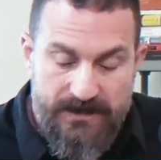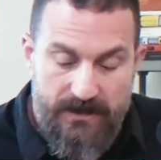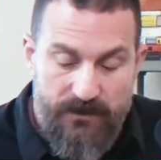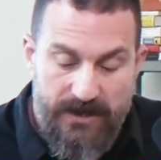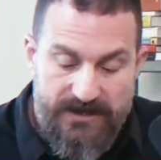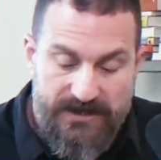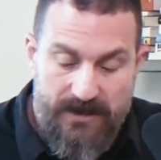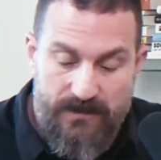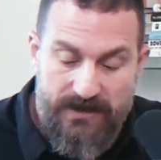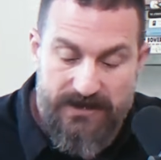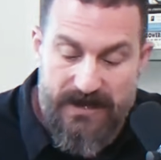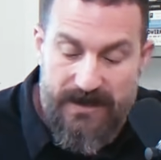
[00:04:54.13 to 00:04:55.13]
So if we could start
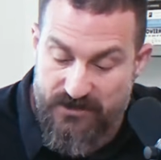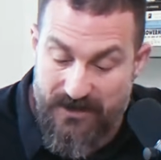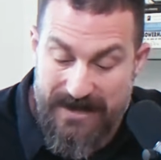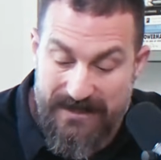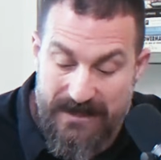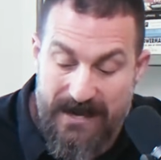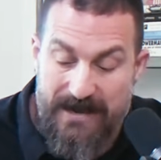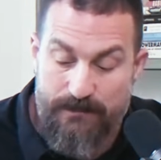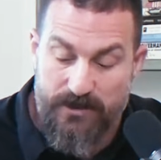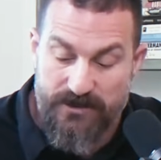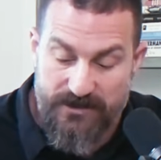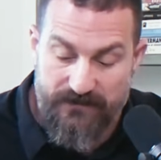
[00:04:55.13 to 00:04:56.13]
with strength and
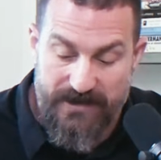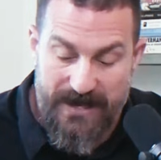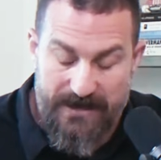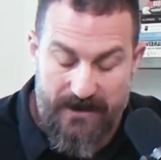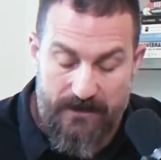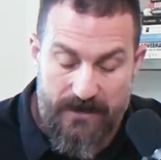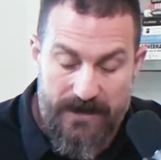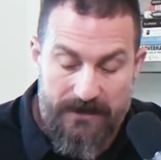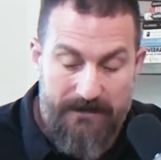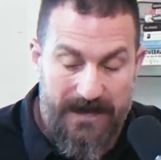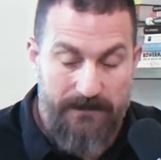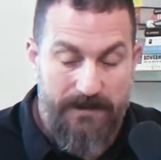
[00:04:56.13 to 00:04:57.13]
hypertrophy, I know
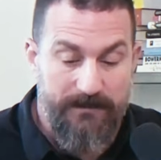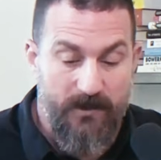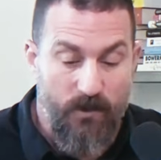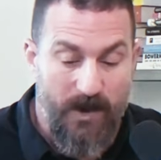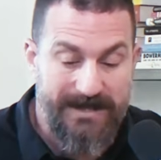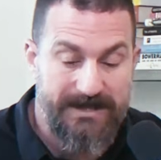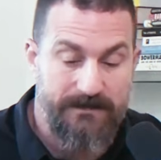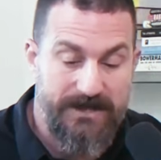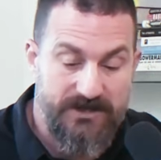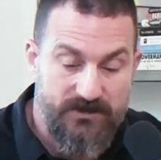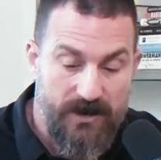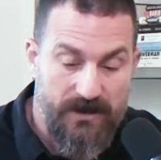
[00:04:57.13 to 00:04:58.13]
many people want to be
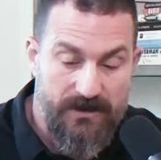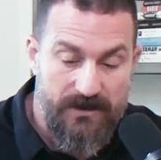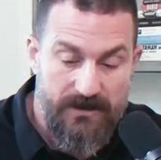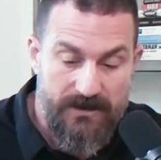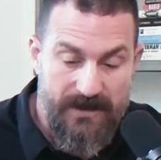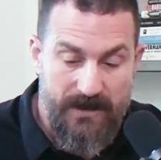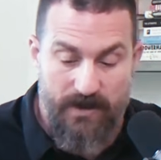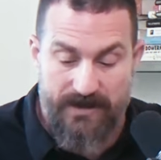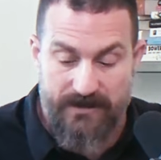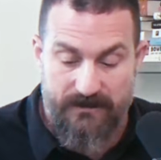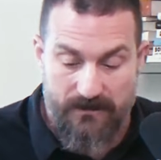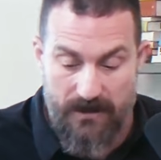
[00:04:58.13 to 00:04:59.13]
stronger. They
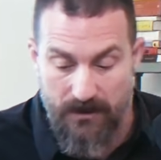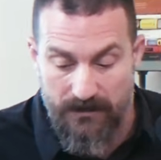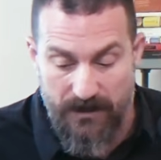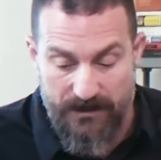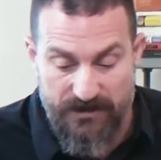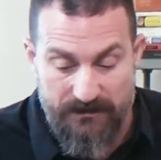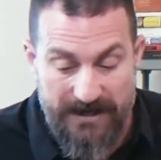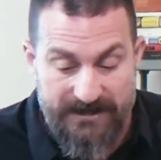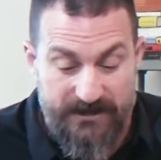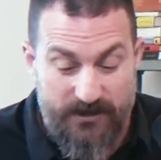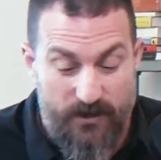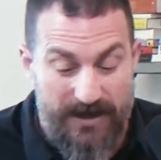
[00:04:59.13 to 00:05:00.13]
want to grow larger
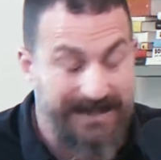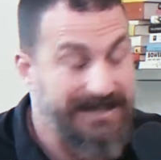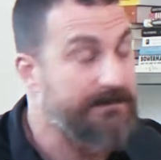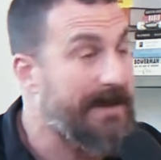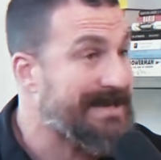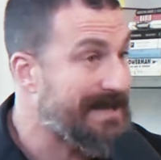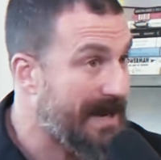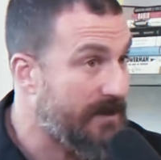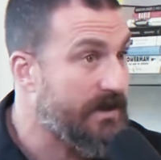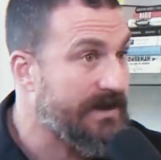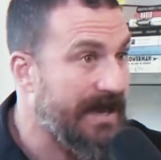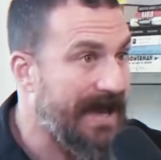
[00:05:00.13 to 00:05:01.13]
muscles or at least
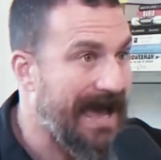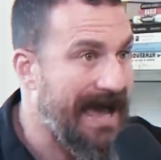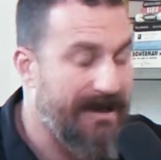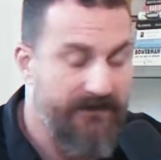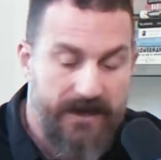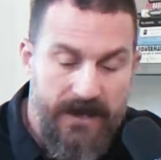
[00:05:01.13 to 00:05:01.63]
maintain what they have.